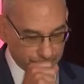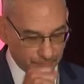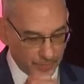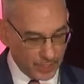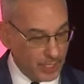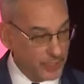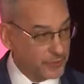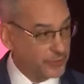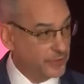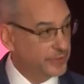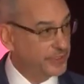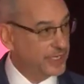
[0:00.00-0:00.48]

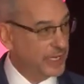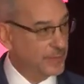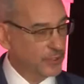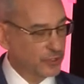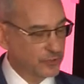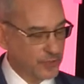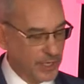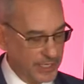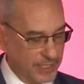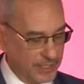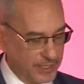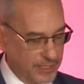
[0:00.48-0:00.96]
Under the
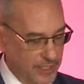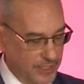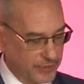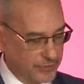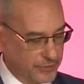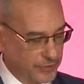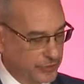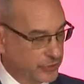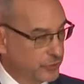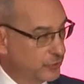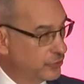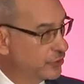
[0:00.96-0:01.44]
democratic
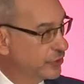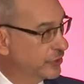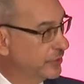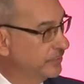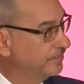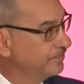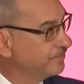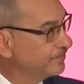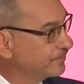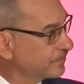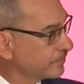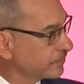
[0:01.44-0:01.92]
constitution,
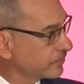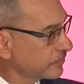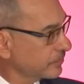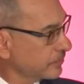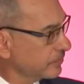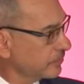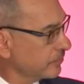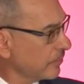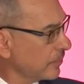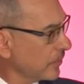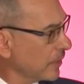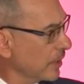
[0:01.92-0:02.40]

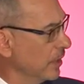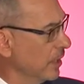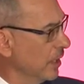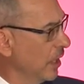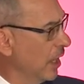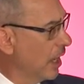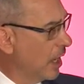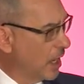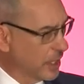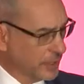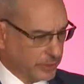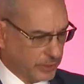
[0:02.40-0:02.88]

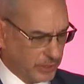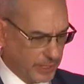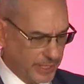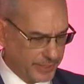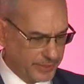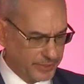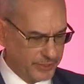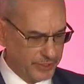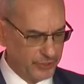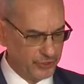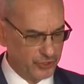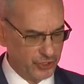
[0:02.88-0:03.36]
Unelected